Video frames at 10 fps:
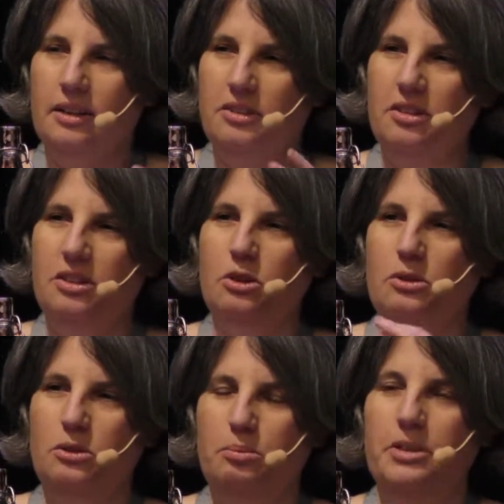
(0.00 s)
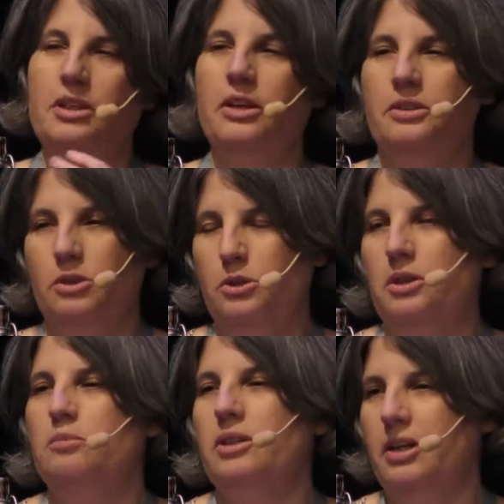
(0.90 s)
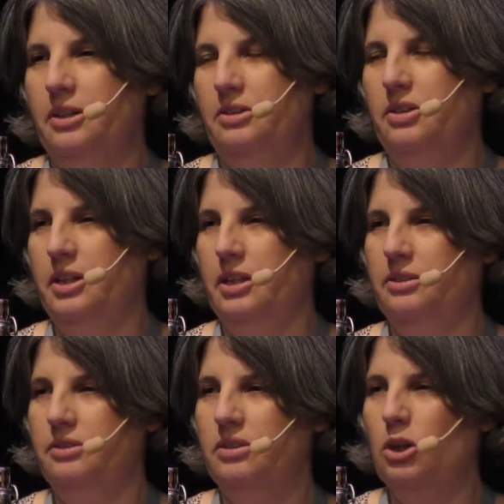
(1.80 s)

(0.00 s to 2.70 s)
continue to appear in new human rights treaties.